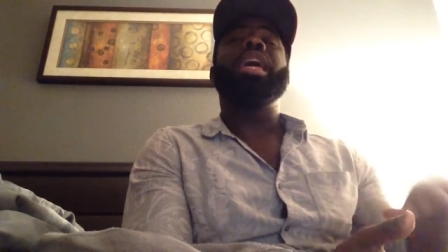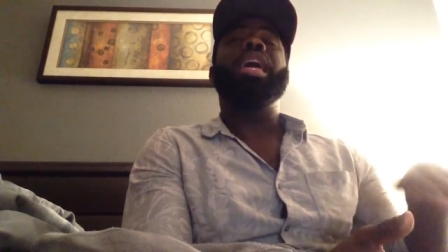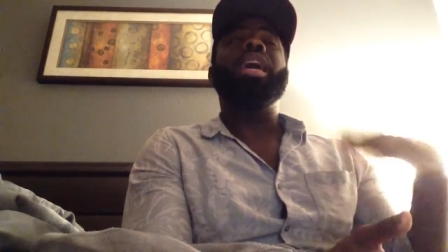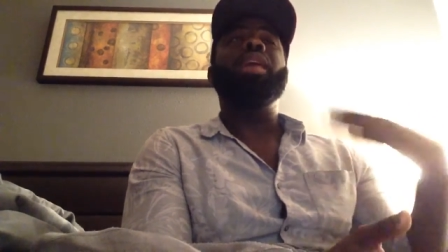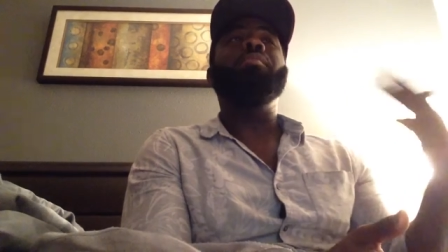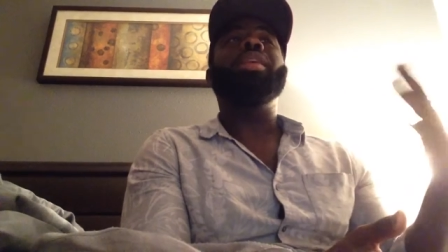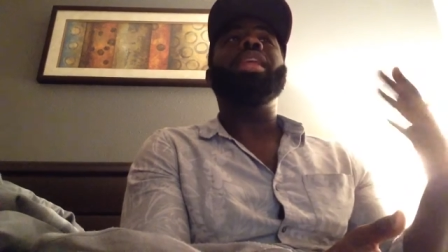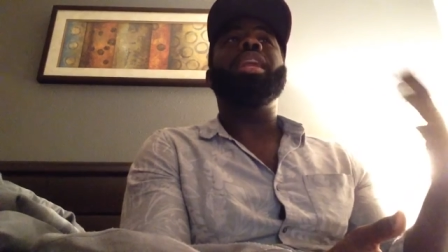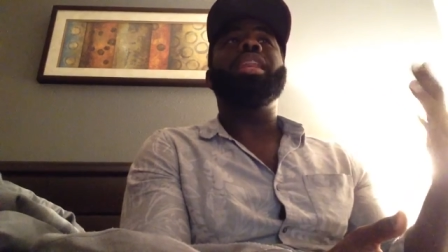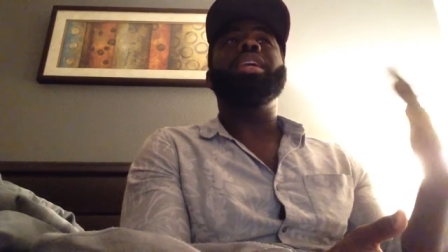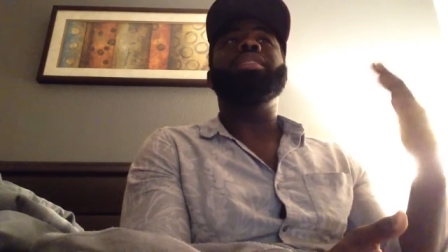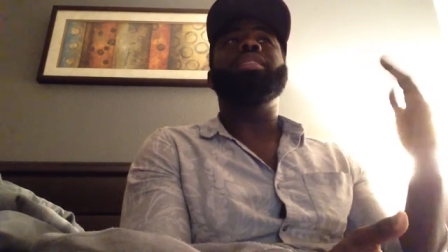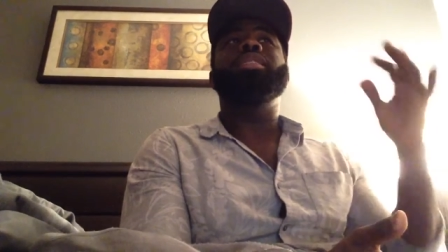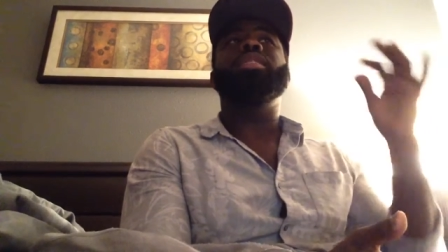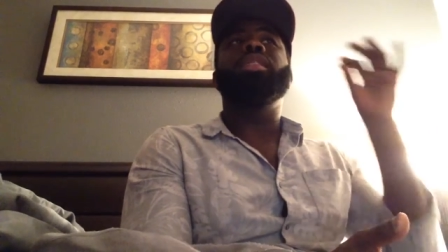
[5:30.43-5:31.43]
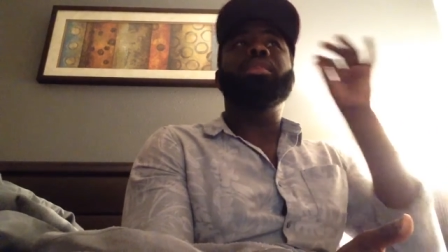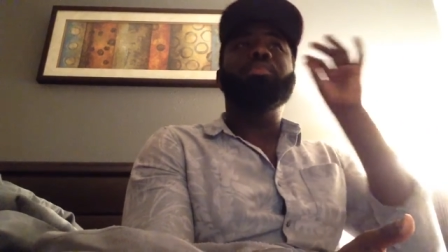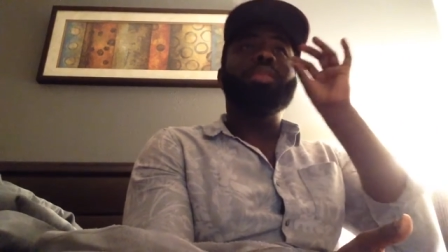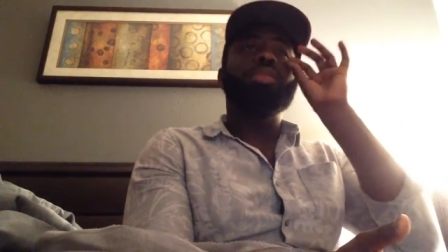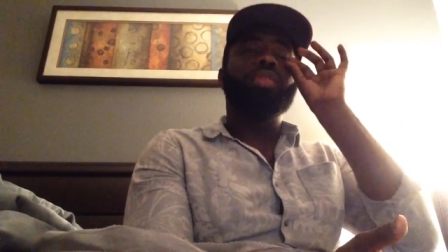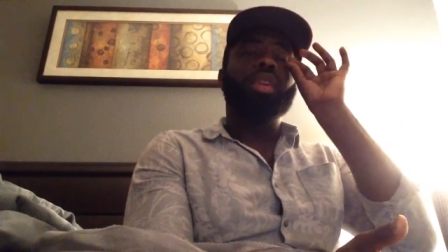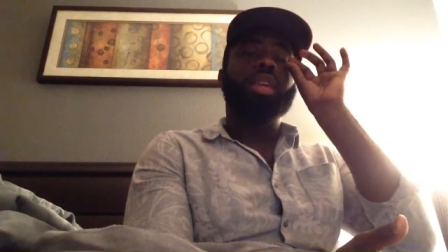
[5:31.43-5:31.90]
It may not necessarily
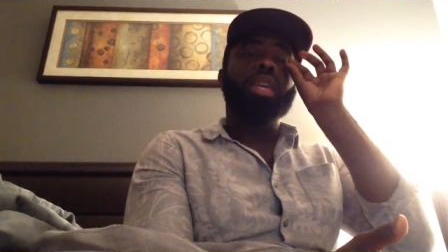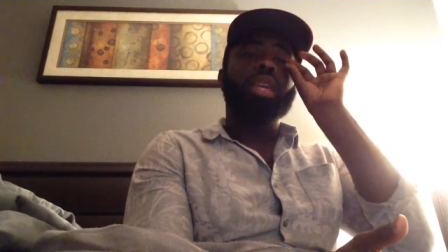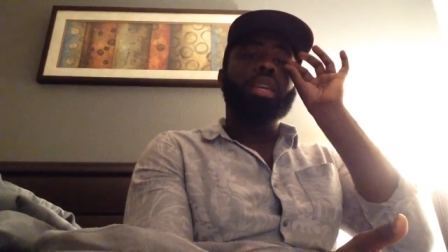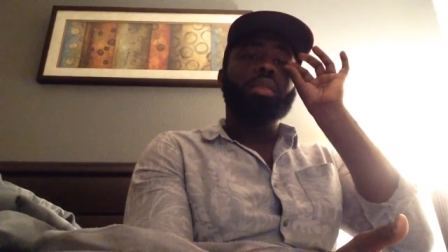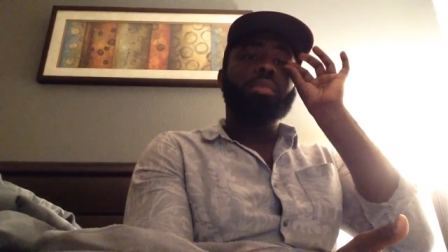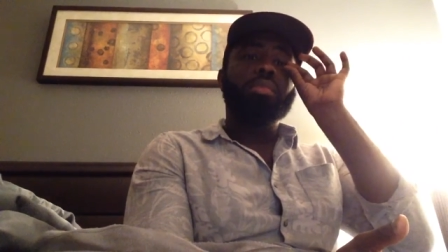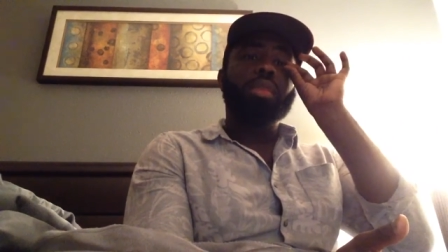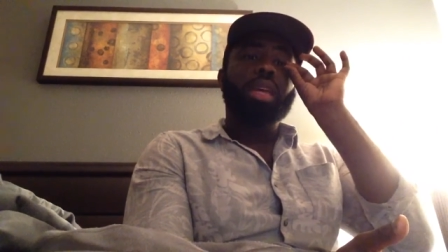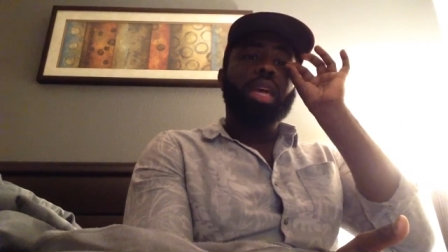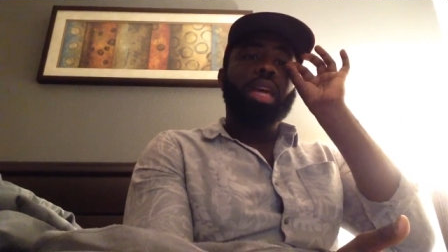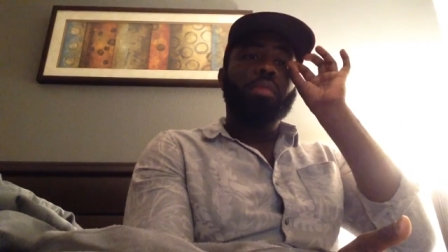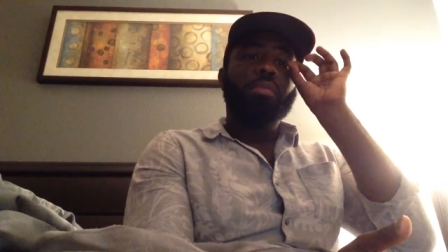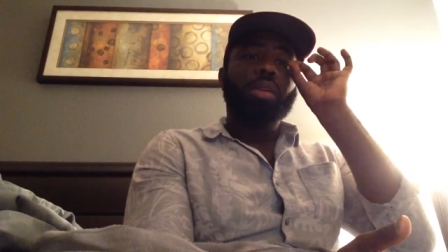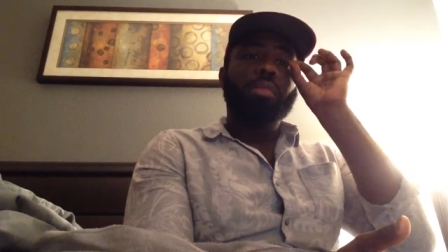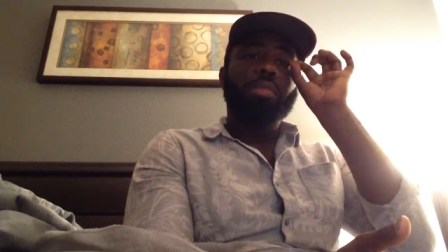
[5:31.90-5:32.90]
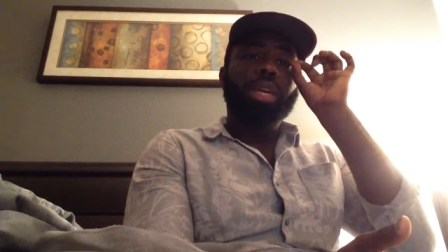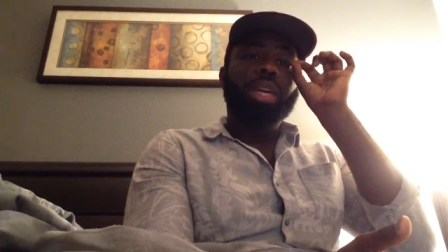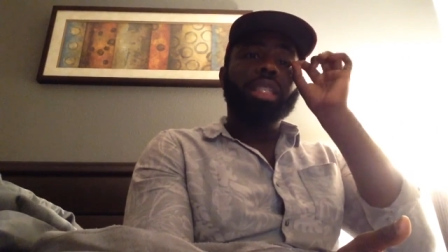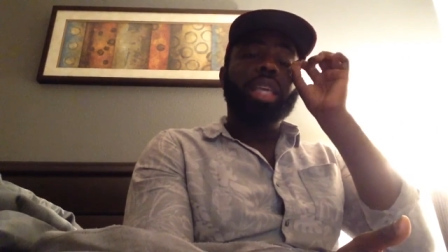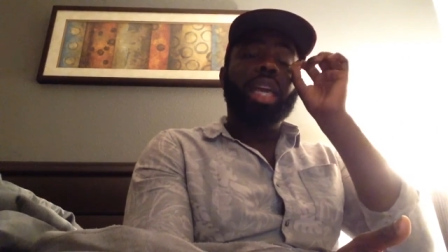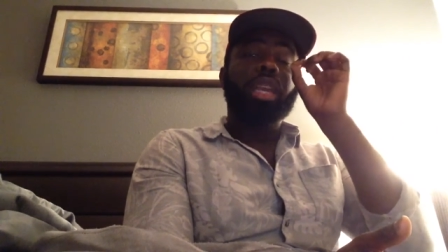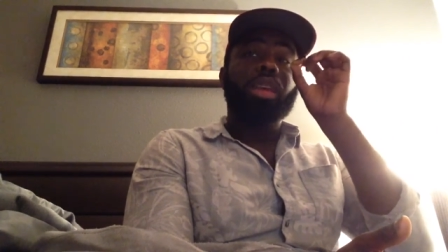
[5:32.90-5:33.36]
be for him, but
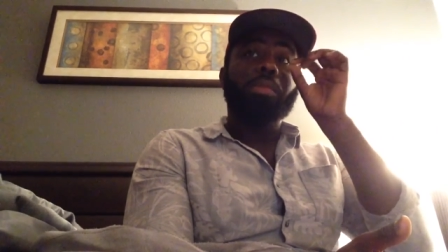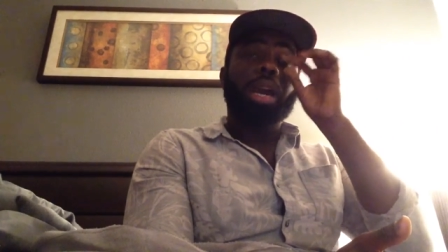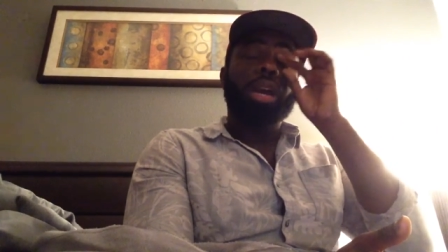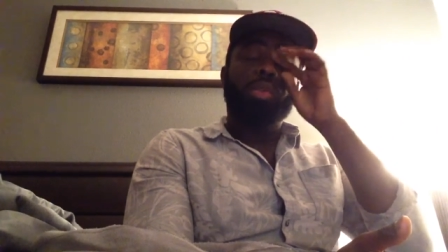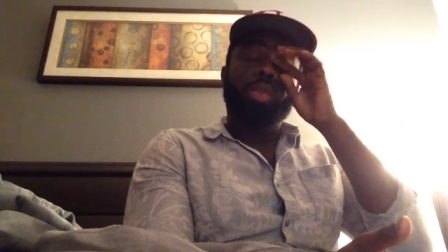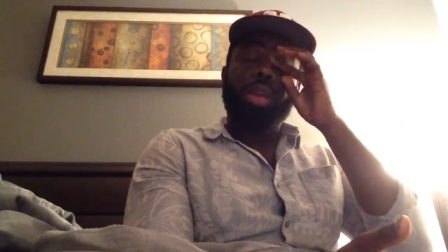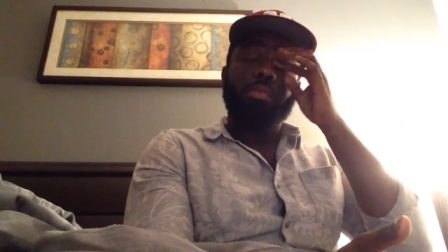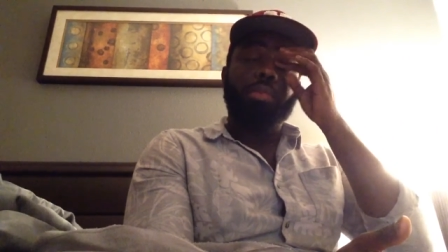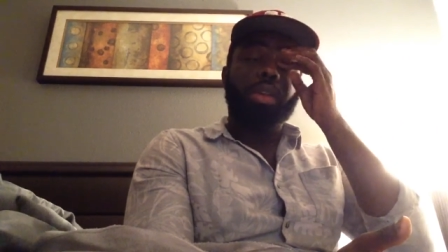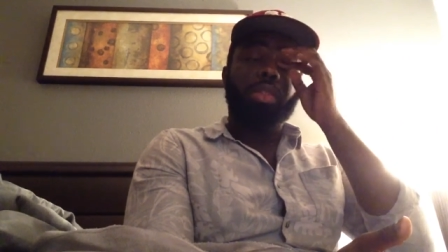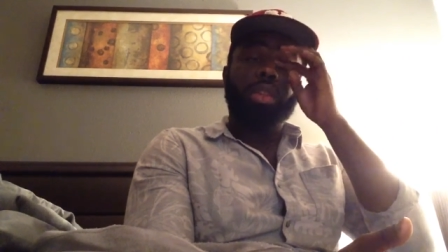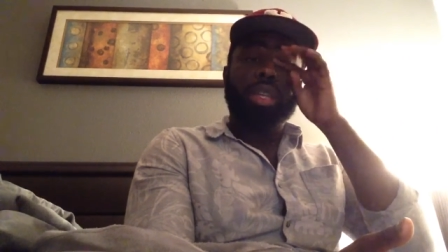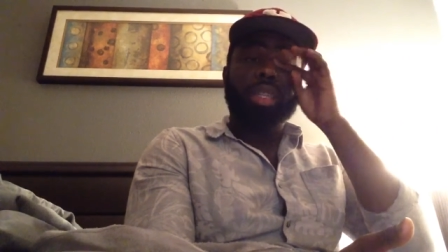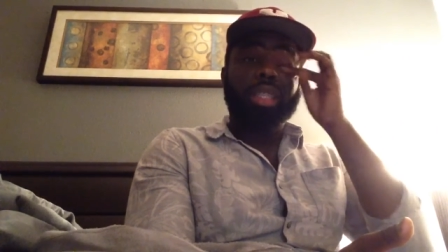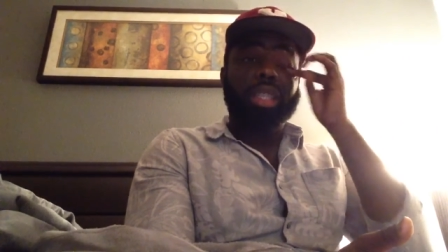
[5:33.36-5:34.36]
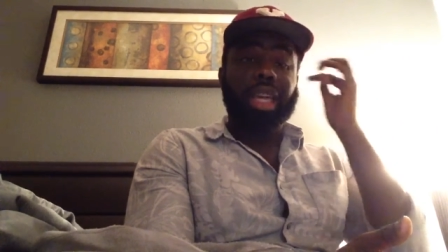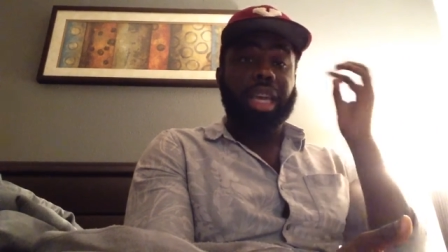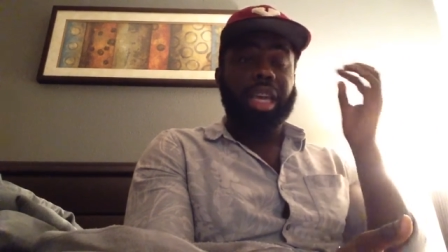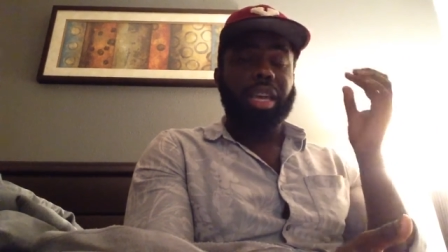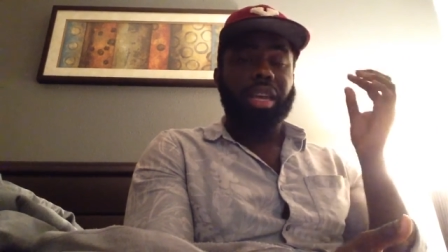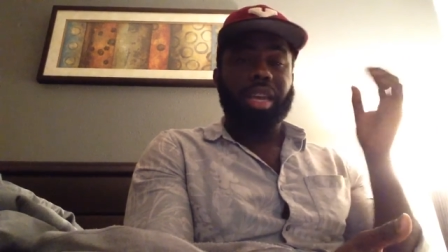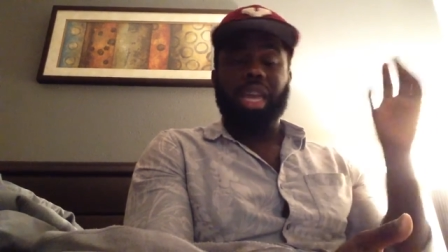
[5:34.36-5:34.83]
because I know my grandmother is
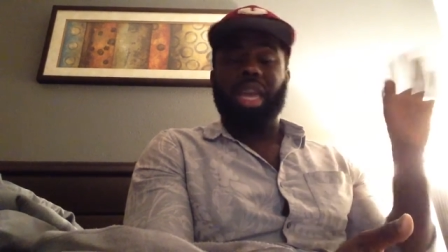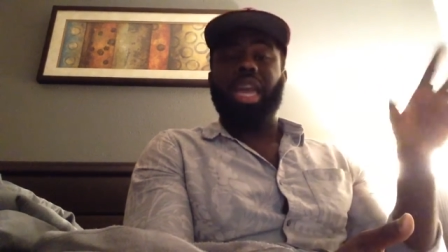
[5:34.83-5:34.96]
there,